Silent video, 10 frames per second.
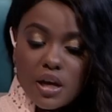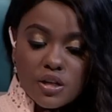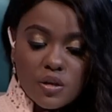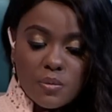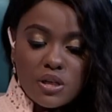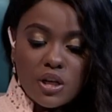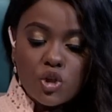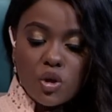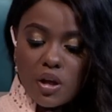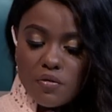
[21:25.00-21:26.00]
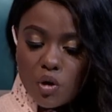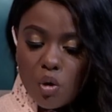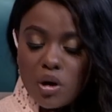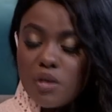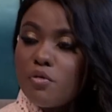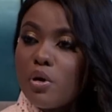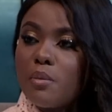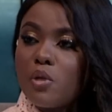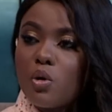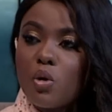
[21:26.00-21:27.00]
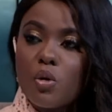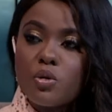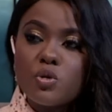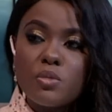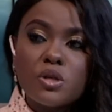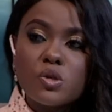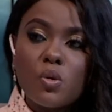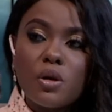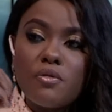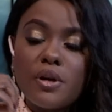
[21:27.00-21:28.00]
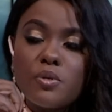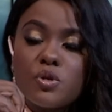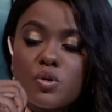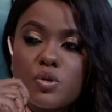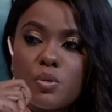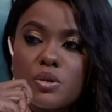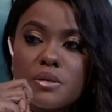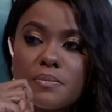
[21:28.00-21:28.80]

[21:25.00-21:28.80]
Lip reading: intimidation. They're even calling for Imran Okoth to be disqualified. What's your response?